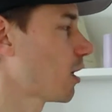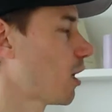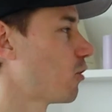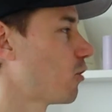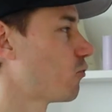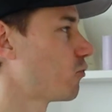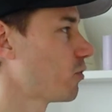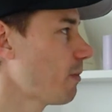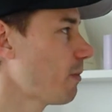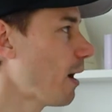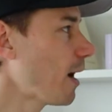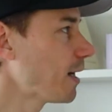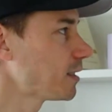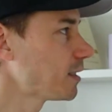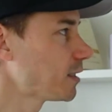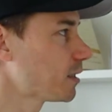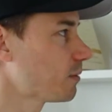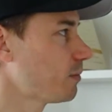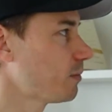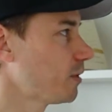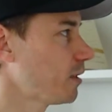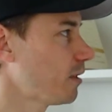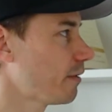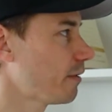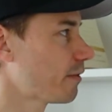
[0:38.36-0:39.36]
reminded
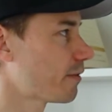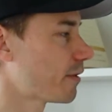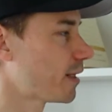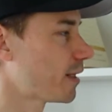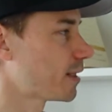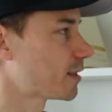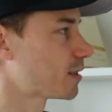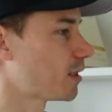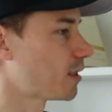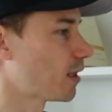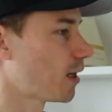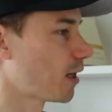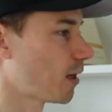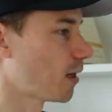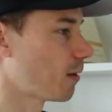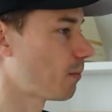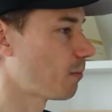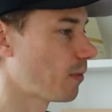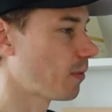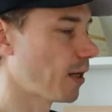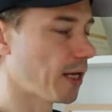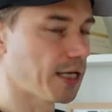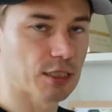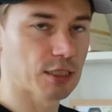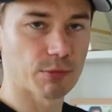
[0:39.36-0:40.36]
me that
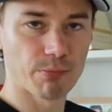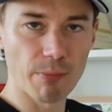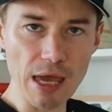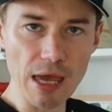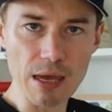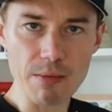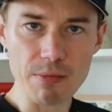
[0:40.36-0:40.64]
it may